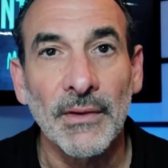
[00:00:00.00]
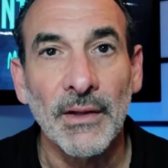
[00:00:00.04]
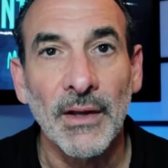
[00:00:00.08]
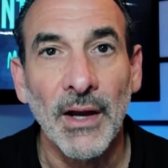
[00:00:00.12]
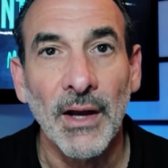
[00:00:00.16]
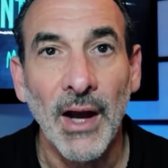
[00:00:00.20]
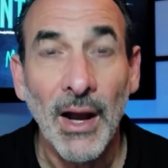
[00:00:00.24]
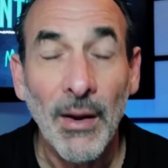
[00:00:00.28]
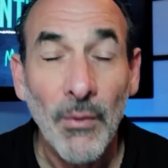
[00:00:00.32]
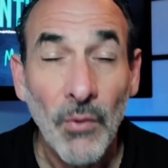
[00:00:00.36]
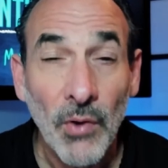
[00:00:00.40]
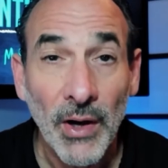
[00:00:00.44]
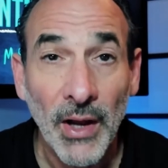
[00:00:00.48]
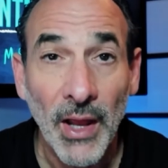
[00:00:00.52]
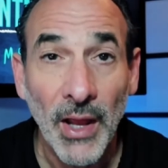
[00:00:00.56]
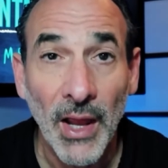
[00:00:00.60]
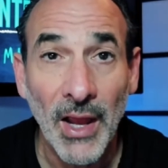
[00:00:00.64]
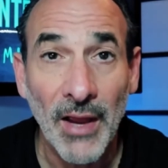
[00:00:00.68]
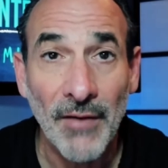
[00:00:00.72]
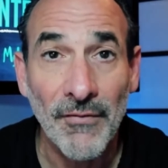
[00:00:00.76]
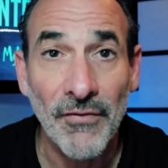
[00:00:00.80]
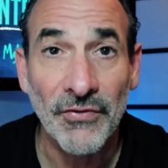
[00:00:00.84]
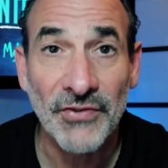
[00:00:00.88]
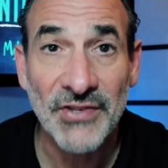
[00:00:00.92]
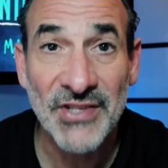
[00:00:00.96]
I want to
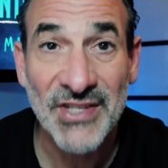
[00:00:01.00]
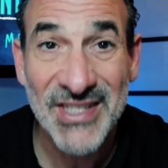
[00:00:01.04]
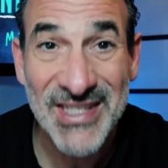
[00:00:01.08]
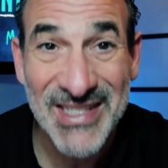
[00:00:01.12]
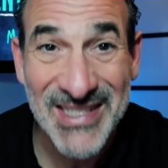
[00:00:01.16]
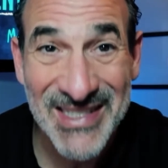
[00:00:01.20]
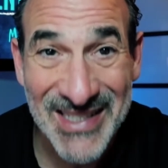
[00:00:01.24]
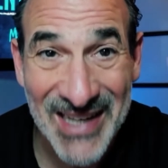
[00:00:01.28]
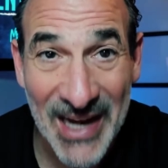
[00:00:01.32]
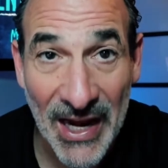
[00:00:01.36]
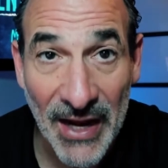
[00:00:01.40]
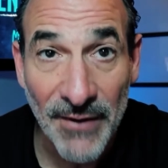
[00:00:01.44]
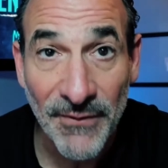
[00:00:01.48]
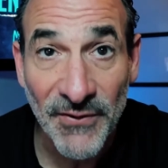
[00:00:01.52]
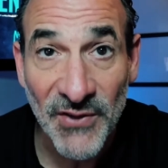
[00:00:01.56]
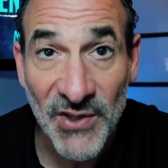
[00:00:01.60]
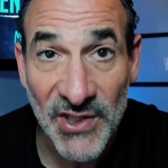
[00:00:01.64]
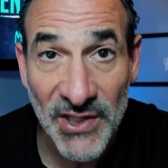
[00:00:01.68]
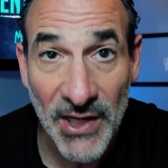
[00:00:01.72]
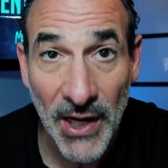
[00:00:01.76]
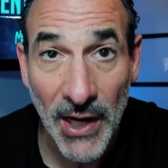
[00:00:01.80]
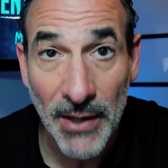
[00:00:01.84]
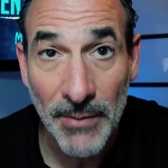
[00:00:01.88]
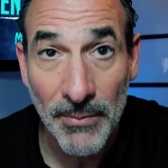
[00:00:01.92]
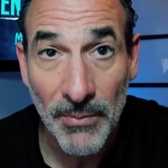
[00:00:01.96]
have safe,
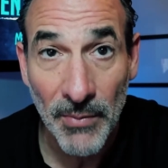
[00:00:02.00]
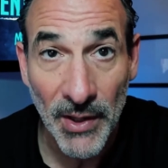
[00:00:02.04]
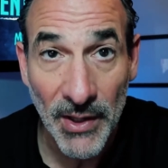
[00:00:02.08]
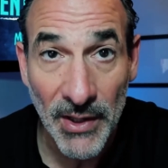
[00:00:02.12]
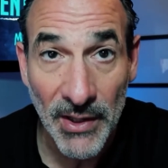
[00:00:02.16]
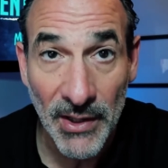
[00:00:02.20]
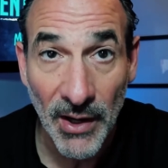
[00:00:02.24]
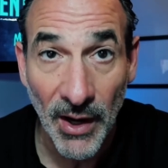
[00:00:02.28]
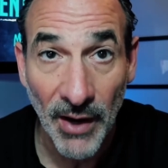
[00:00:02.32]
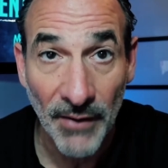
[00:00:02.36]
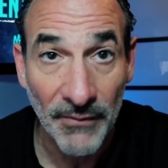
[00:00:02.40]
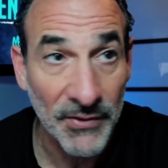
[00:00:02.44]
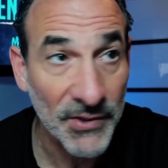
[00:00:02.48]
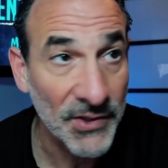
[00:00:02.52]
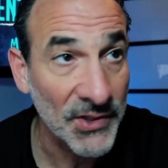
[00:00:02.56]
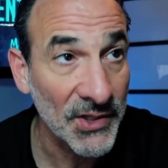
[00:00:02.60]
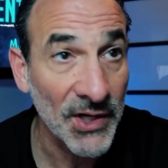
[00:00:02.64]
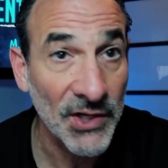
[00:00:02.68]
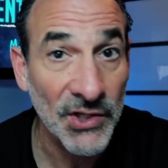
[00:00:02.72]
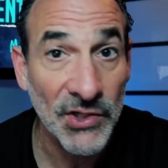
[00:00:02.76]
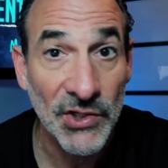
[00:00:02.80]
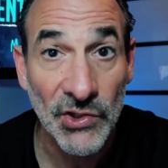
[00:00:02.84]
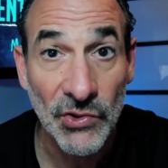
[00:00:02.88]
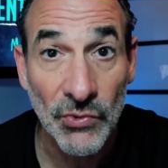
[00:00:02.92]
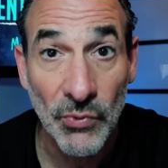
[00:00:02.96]
sane money
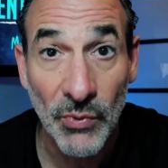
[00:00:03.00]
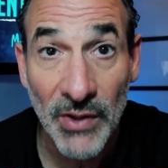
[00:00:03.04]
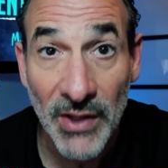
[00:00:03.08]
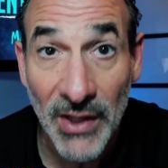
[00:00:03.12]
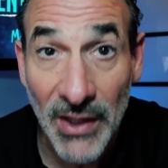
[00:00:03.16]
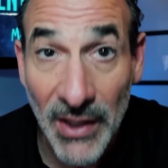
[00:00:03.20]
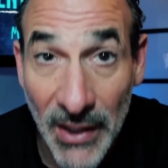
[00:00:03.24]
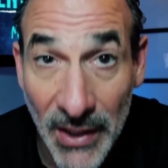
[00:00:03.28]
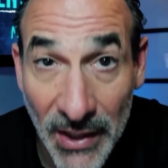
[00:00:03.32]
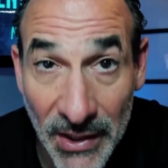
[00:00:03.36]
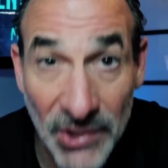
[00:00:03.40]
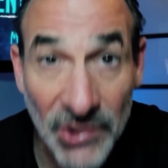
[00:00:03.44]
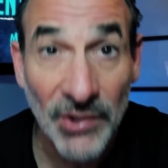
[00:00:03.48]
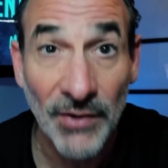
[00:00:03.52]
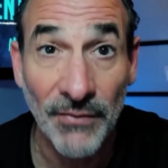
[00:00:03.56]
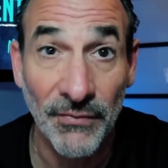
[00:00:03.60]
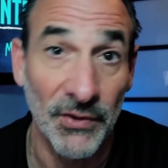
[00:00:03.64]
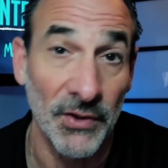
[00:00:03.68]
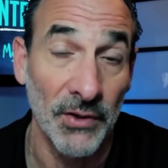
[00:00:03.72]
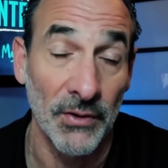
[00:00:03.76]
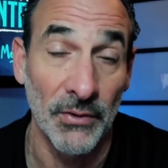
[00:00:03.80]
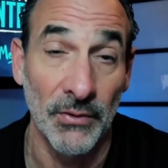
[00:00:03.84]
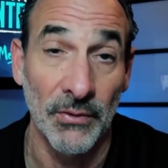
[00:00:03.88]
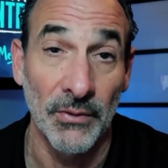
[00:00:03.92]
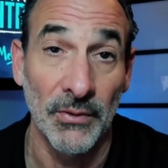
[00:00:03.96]
conversations with each of
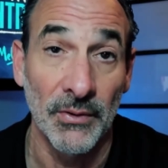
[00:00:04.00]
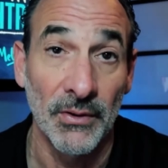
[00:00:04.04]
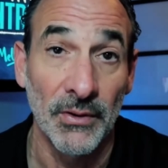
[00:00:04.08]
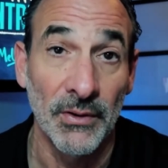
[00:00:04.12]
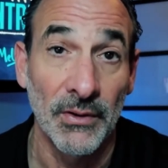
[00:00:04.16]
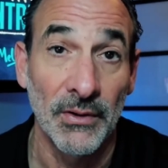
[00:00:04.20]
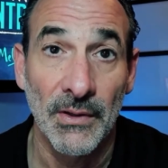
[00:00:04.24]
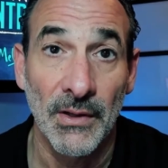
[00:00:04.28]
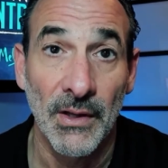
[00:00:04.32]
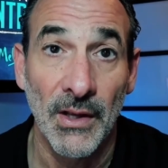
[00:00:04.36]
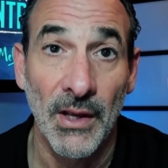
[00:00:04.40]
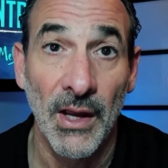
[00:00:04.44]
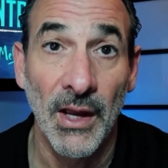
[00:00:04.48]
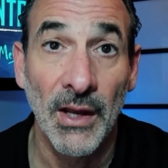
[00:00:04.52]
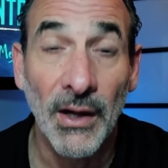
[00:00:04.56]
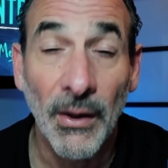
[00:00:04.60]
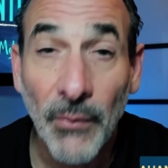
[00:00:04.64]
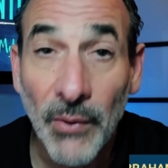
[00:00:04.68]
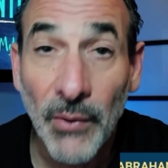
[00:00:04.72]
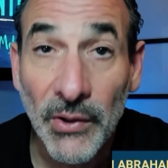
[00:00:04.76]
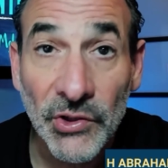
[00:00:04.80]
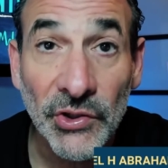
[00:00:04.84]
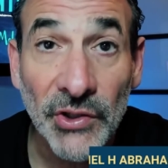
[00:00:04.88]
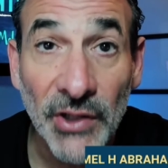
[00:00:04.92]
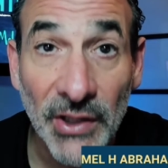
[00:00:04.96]
you. And I
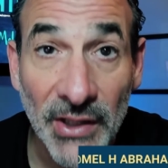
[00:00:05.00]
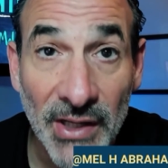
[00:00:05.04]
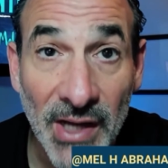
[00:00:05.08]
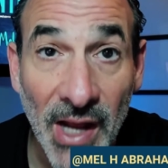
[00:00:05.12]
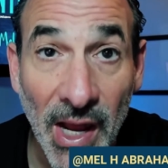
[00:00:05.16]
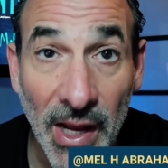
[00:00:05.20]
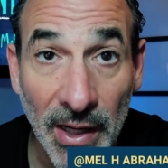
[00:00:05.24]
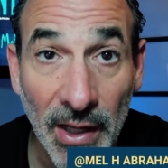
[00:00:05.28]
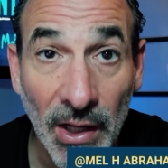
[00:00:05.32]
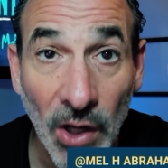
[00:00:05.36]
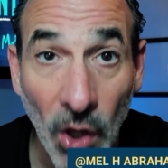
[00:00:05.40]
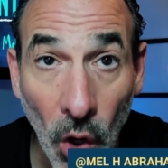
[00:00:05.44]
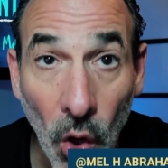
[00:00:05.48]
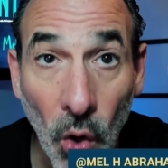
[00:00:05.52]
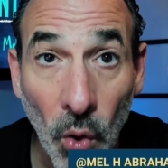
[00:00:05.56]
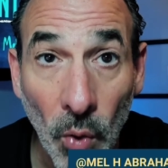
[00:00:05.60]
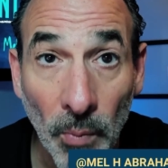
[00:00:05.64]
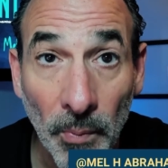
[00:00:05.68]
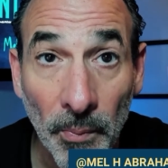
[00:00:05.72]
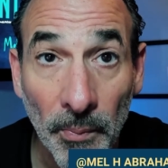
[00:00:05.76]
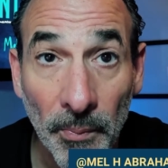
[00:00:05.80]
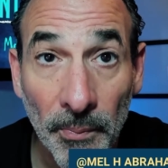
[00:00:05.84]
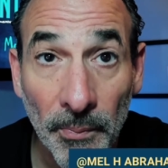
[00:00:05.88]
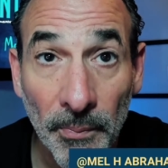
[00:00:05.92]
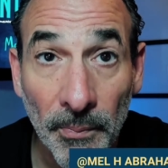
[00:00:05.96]
want you to take it
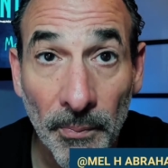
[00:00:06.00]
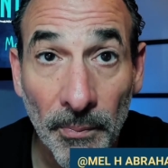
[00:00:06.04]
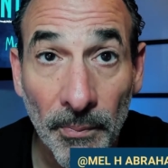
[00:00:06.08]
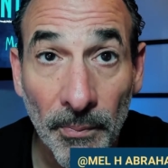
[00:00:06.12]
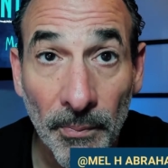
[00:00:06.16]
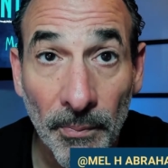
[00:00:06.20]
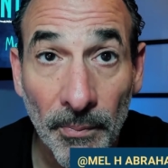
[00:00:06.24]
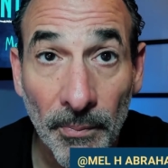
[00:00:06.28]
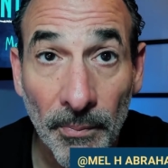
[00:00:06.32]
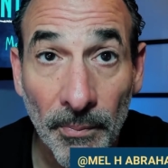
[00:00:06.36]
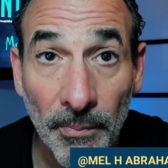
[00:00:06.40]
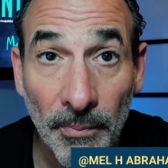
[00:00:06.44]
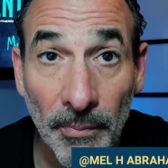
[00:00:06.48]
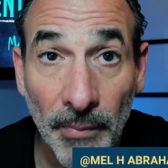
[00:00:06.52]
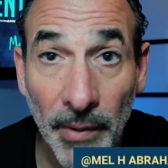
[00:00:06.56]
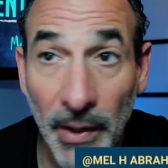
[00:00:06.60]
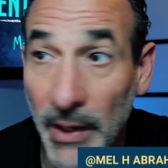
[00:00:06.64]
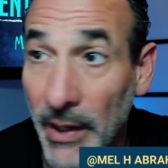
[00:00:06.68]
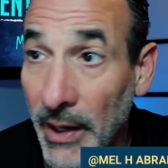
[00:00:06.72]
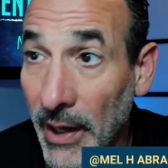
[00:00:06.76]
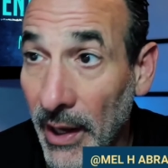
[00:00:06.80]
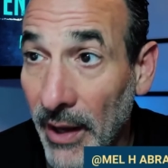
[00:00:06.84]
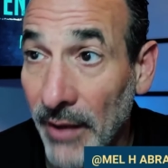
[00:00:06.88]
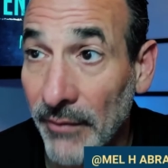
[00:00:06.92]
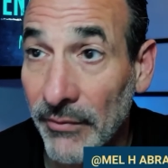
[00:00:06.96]
home
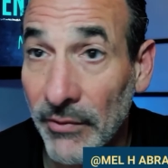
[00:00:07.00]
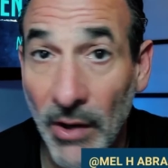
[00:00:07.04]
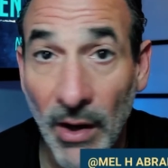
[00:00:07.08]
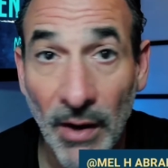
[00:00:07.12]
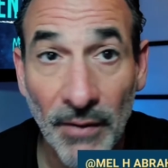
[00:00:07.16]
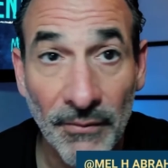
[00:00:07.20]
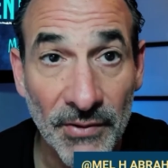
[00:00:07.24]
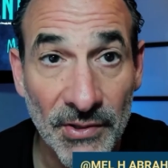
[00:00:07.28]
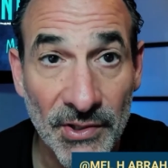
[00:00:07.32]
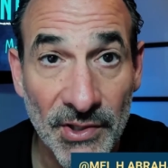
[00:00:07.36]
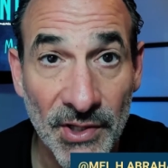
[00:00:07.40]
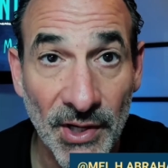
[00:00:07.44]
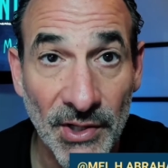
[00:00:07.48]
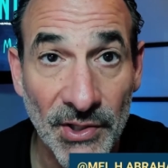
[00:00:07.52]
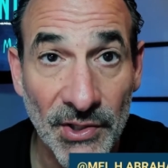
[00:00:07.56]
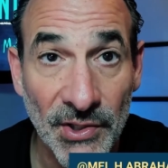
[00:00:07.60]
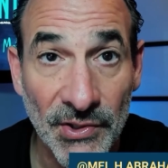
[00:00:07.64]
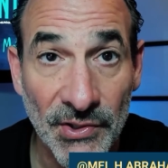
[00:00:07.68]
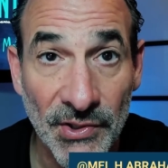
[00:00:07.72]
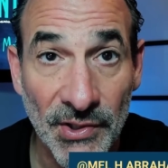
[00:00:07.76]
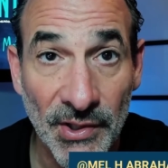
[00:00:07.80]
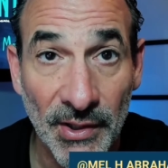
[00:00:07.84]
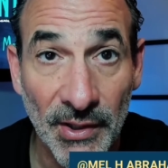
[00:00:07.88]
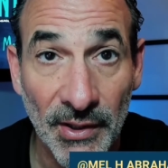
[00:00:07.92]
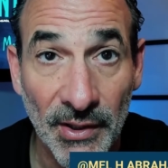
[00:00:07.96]
and have
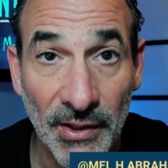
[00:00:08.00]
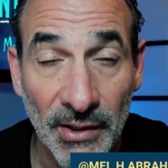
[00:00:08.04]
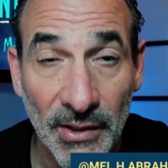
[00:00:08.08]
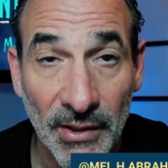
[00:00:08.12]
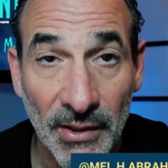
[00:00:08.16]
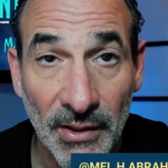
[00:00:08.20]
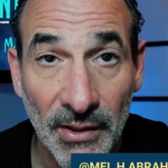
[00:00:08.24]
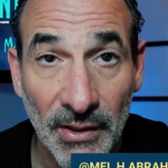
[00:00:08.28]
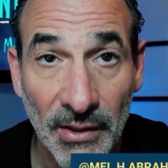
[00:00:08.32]
conversations there.